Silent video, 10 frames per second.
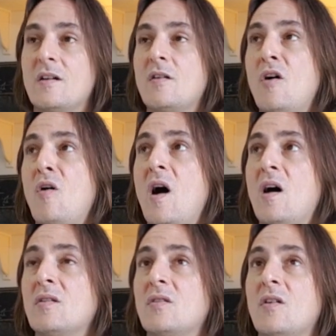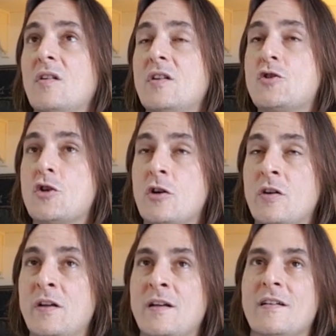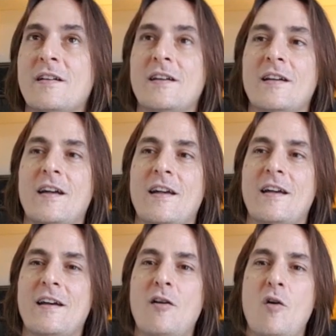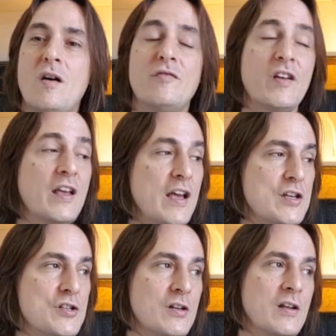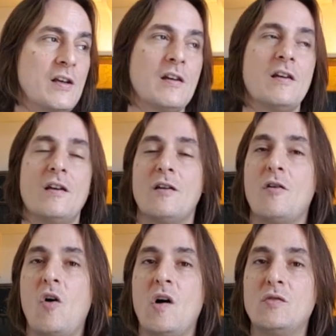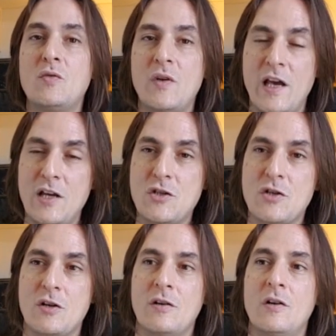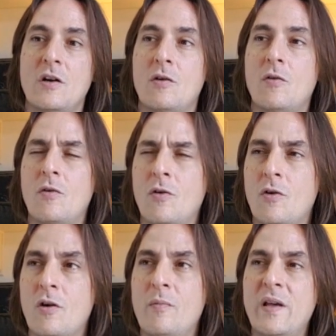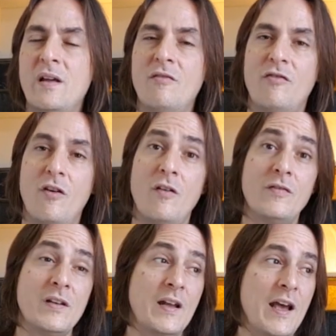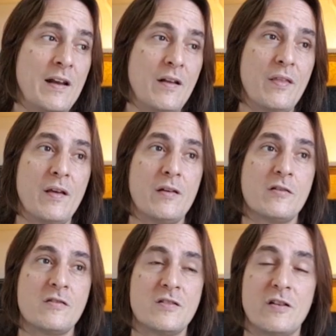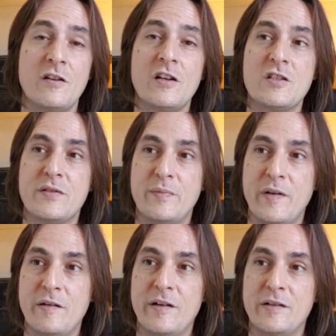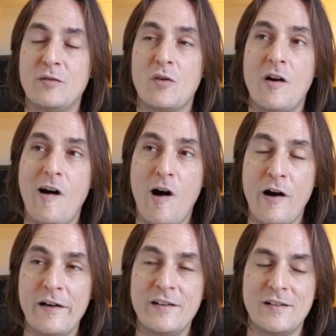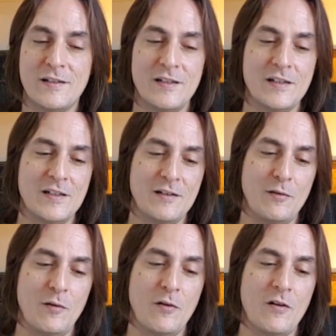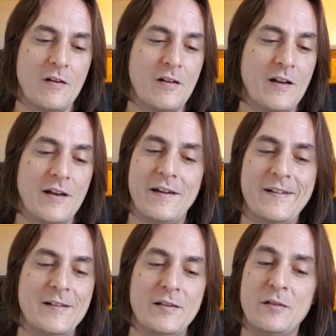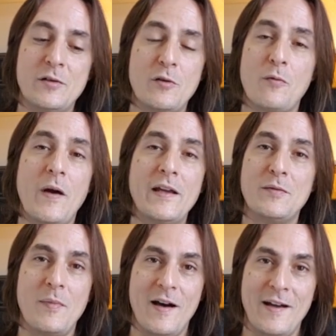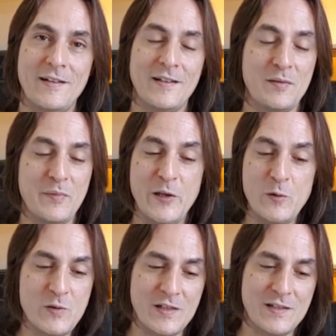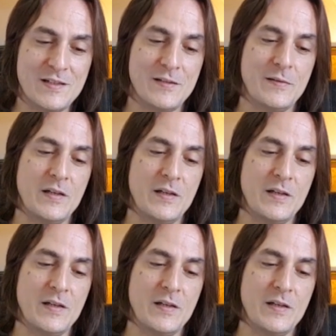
Go out on a journey, uh, go out vacationing, go out to nature, or be involved in anything concerning spirit or art or uh, your right mind and the muses.